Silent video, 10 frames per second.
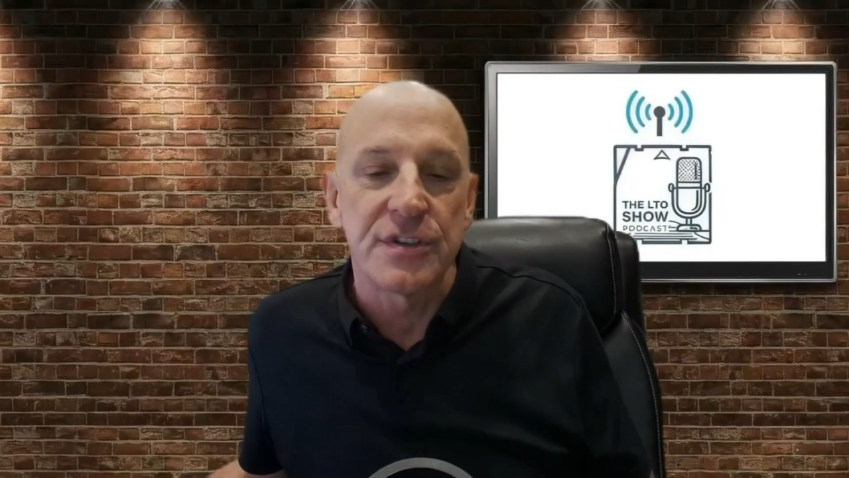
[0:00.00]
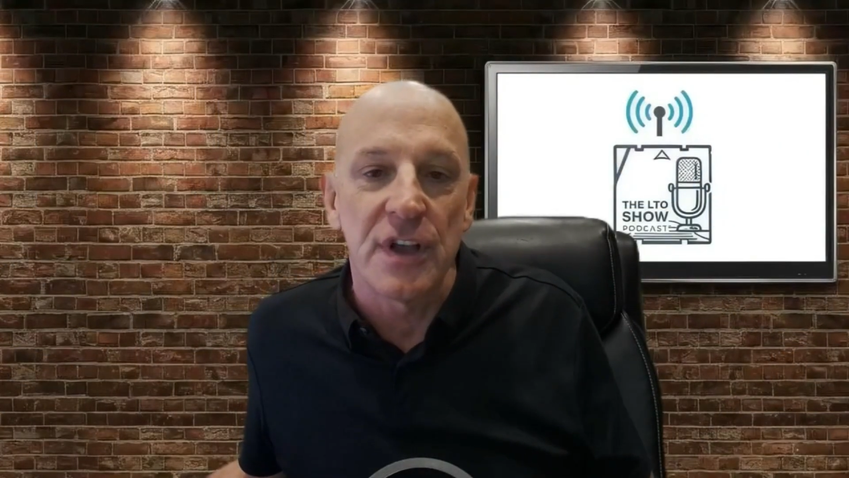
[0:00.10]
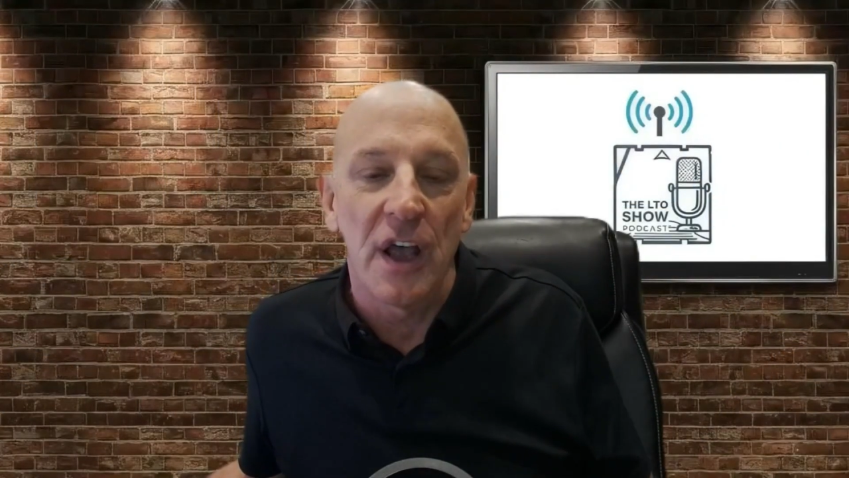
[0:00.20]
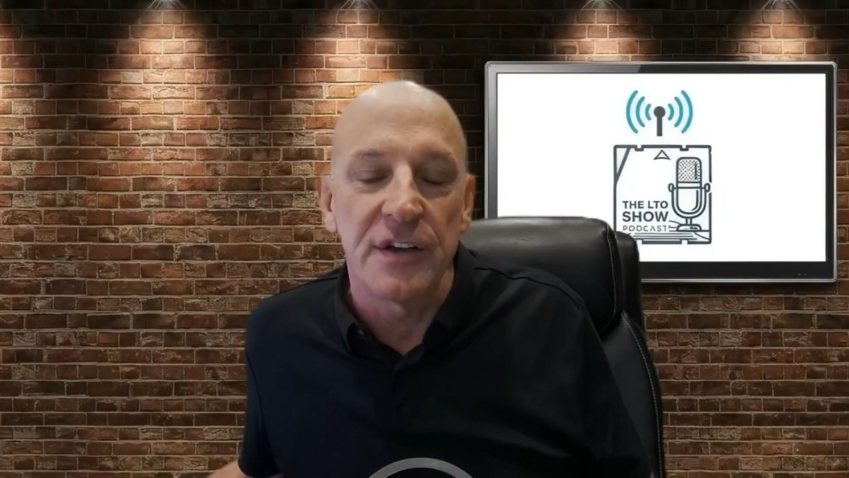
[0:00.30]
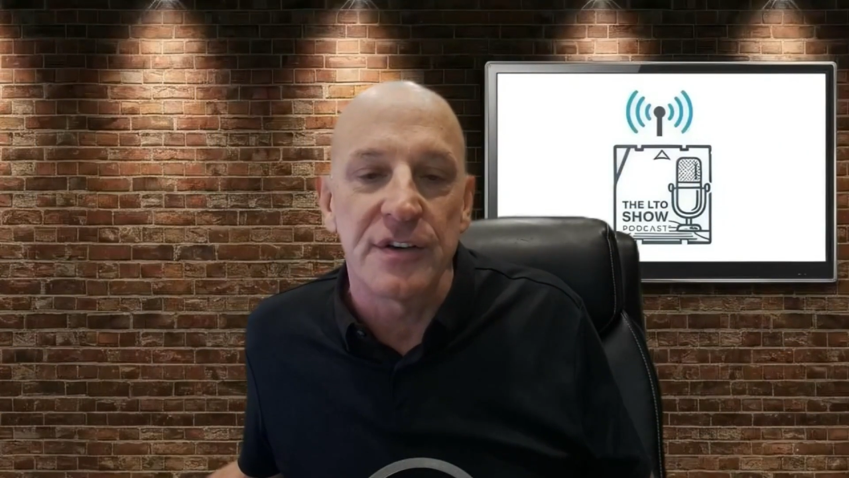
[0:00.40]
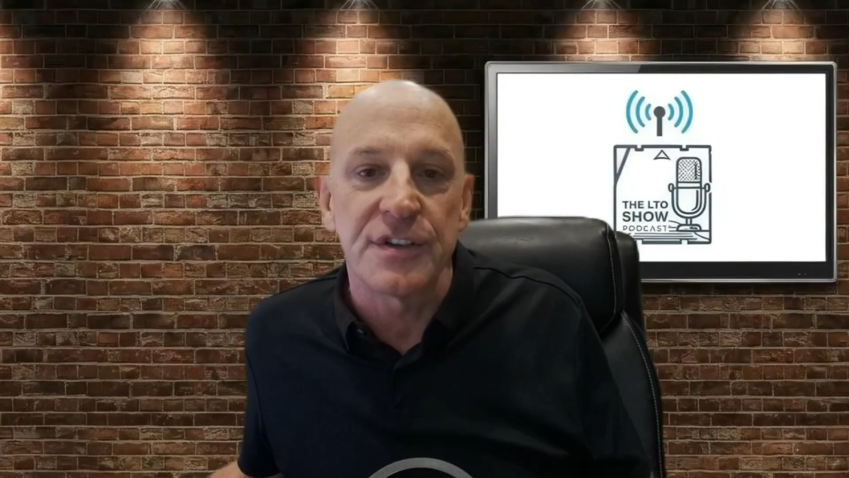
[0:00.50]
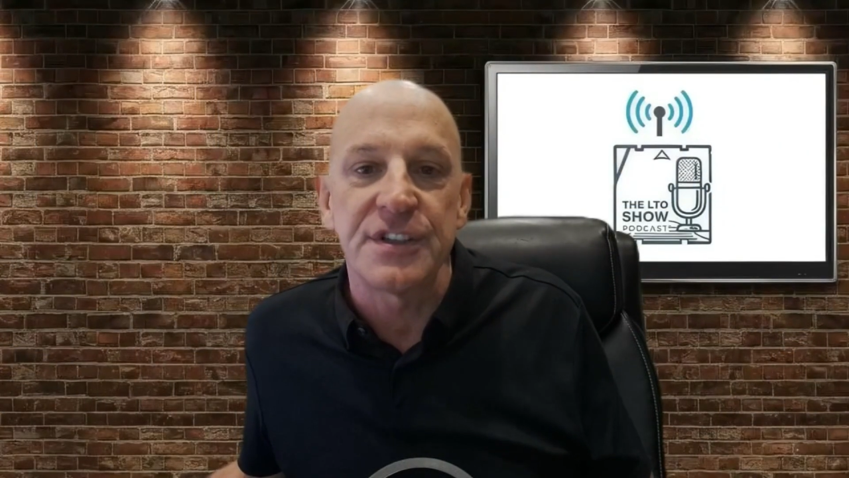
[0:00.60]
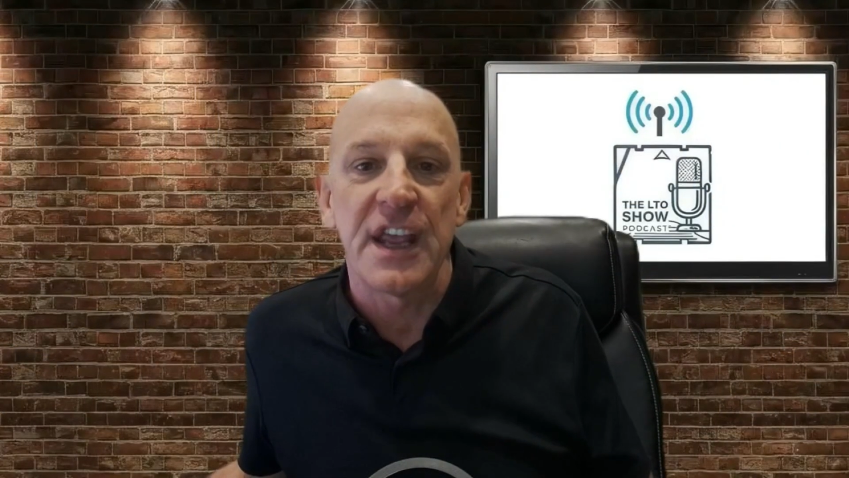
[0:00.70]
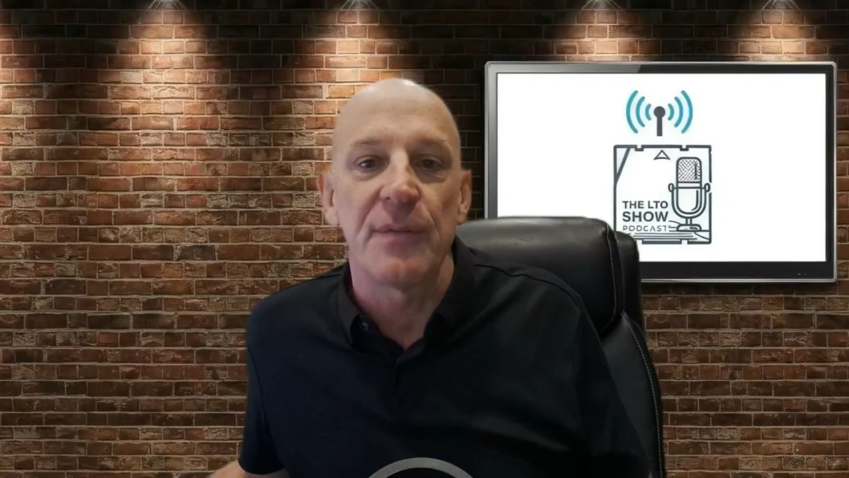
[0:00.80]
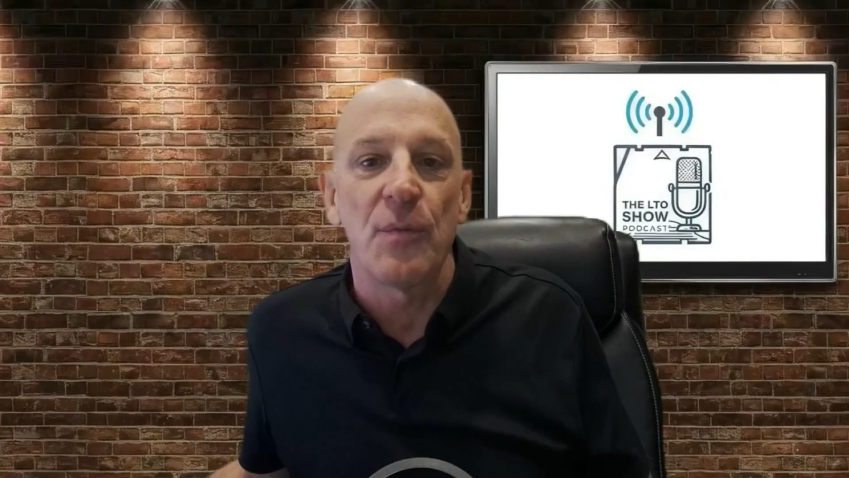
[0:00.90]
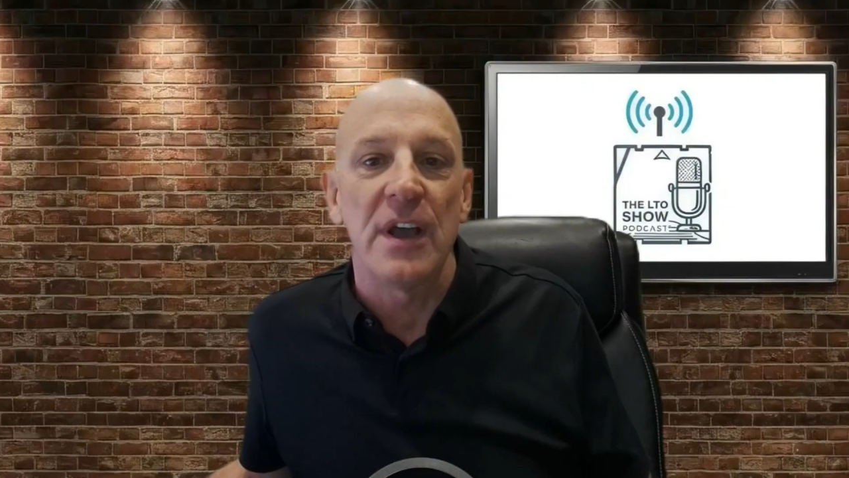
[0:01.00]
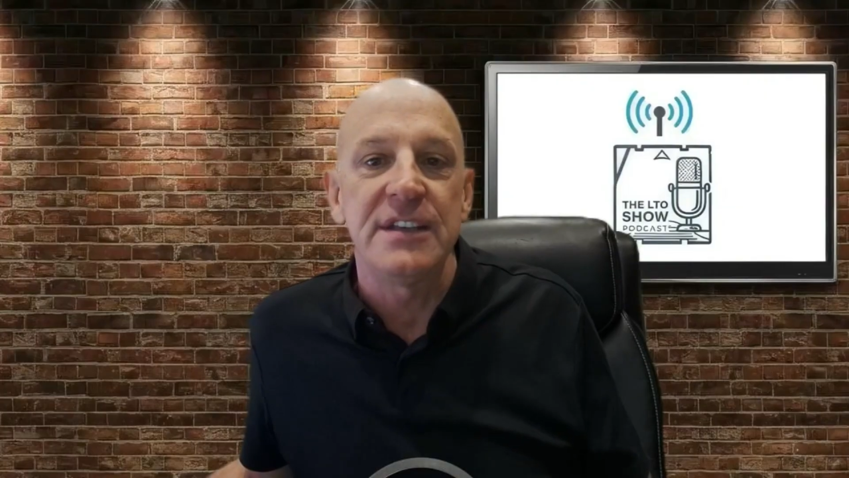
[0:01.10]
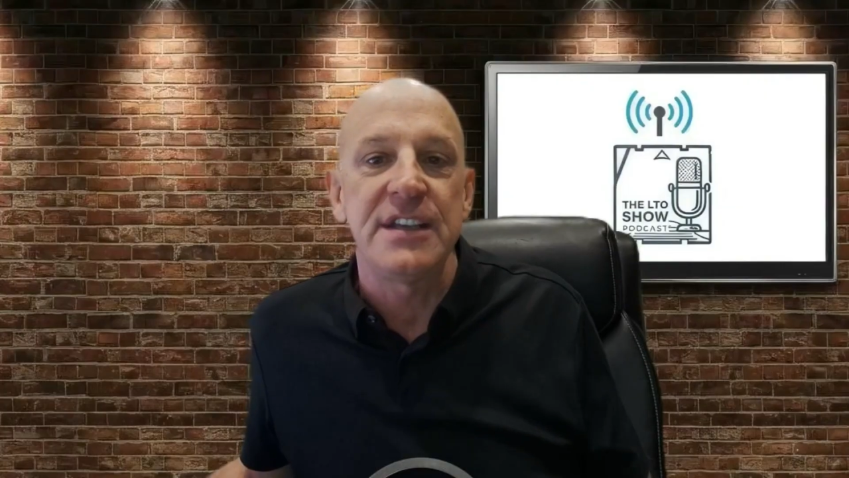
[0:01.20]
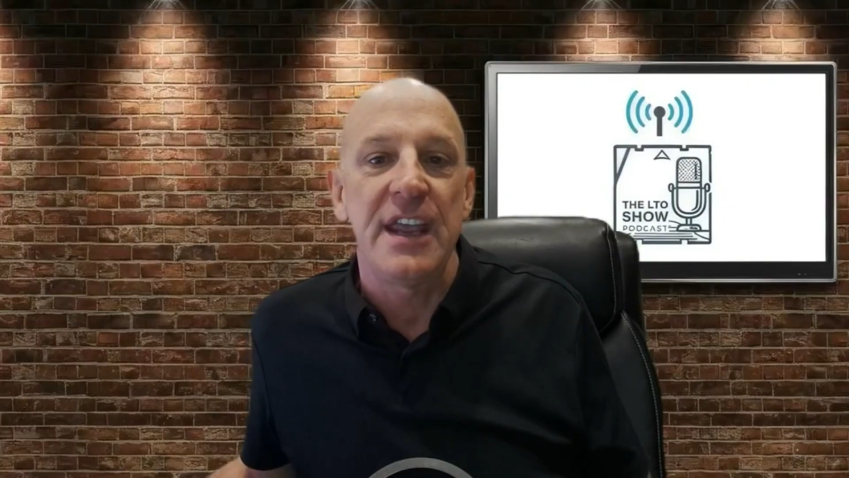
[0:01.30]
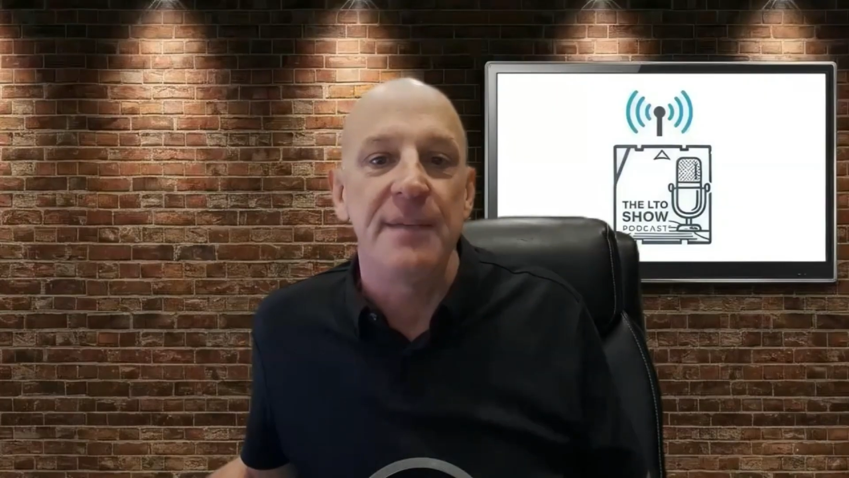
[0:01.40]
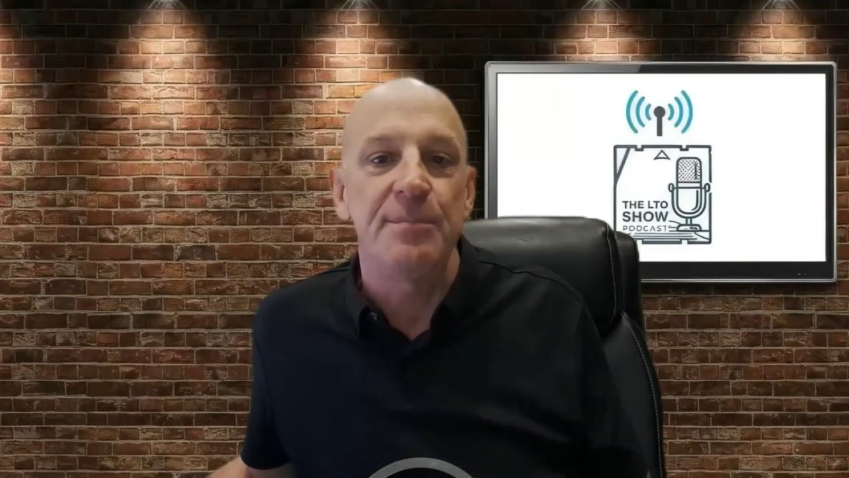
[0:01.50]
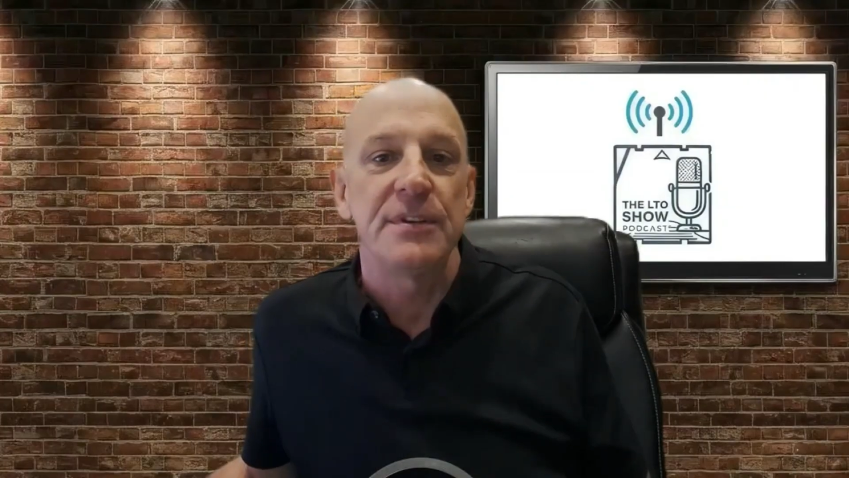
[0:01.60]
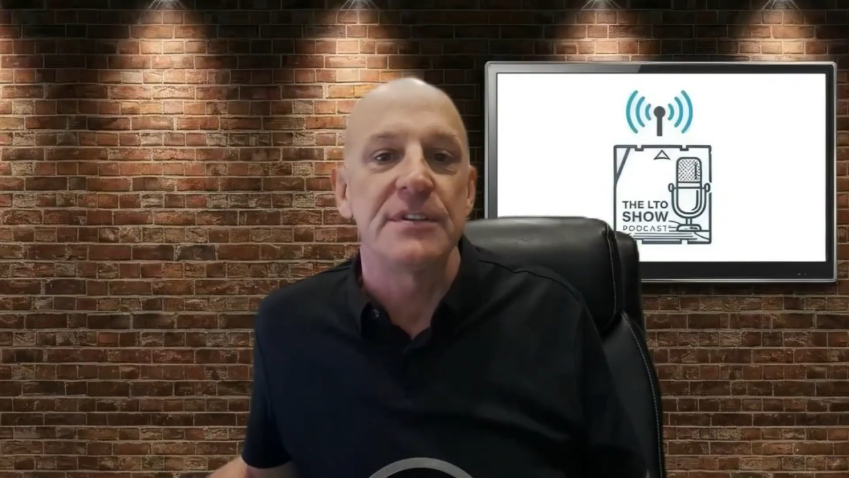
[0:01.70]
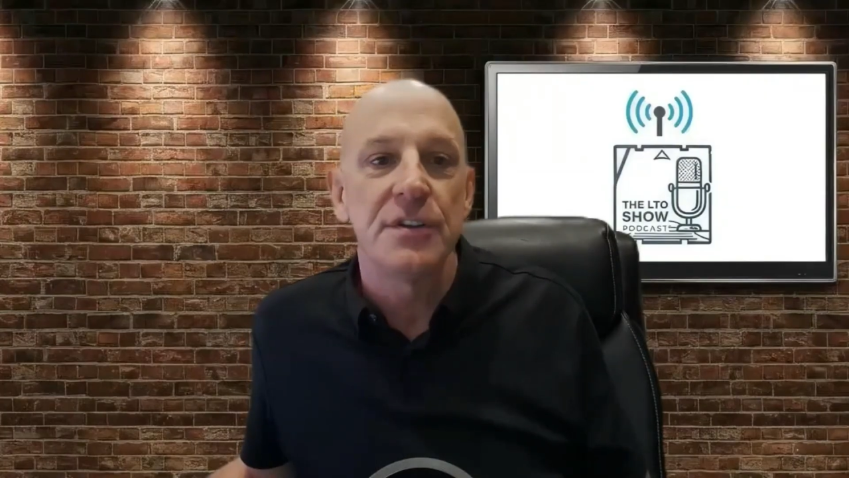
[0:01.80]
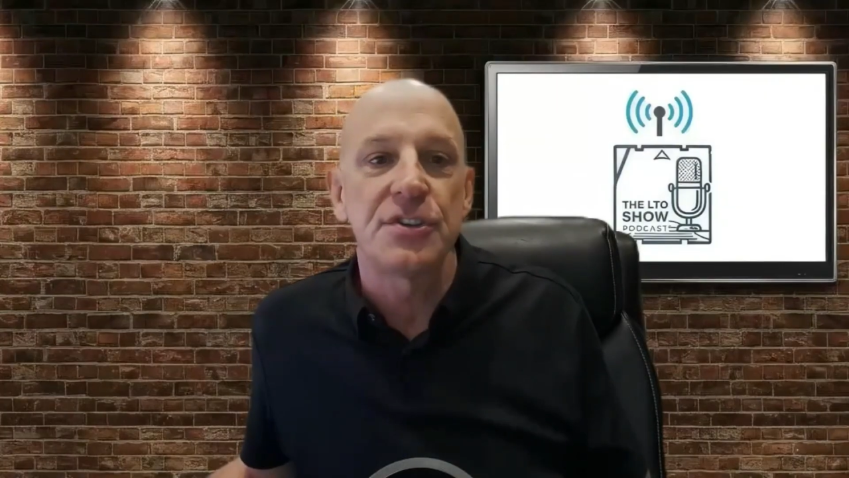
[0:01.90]
understand why tape
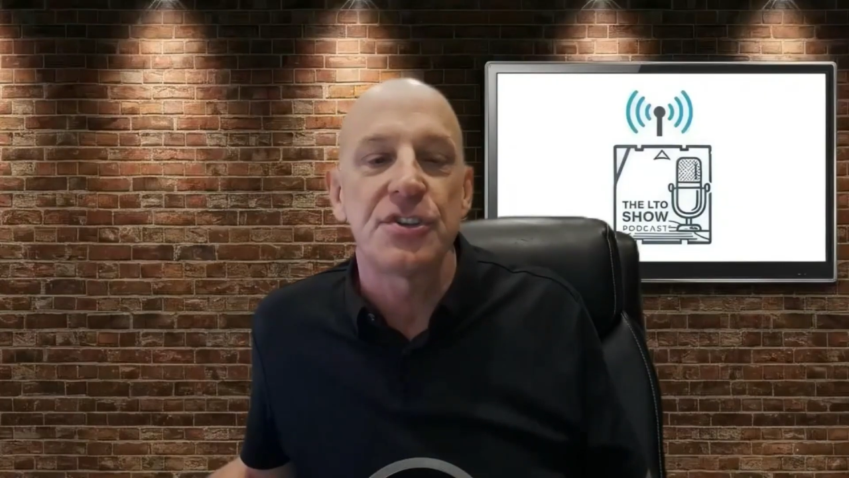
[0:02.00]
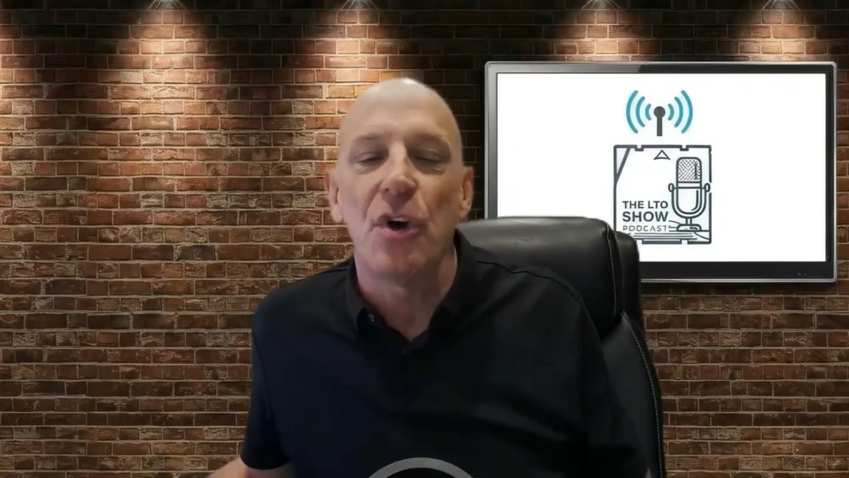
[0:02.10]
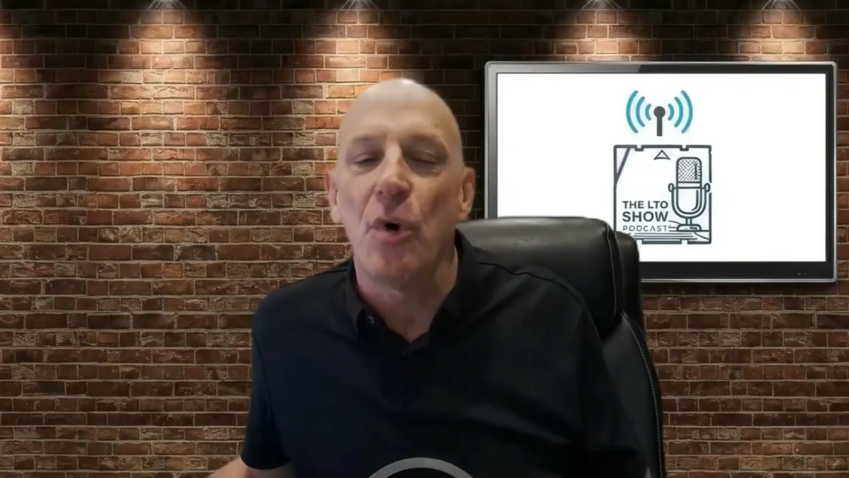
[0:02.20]
is so